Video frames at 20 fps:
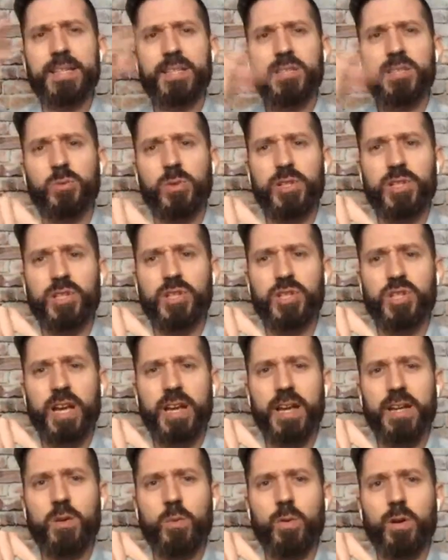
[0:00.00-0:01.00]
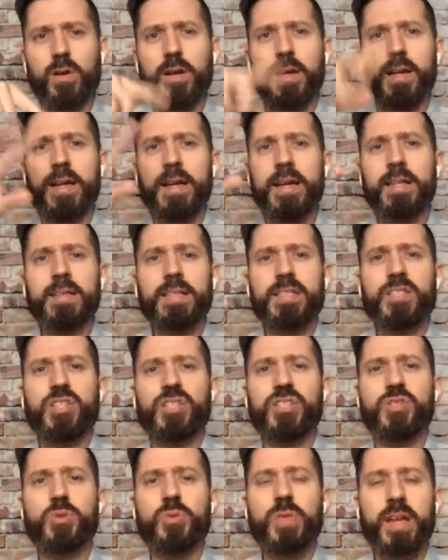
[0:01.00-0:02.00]
switch in January, let's
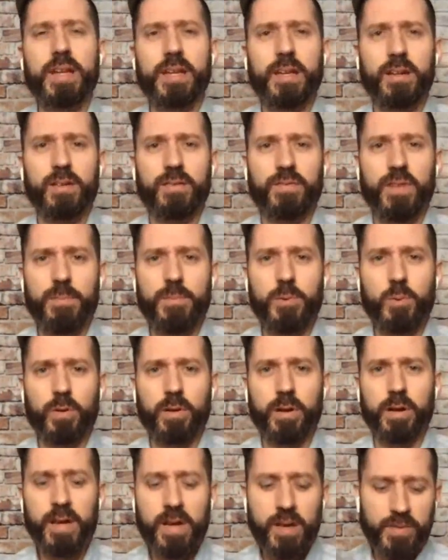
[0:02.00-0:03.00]
just do that again in February.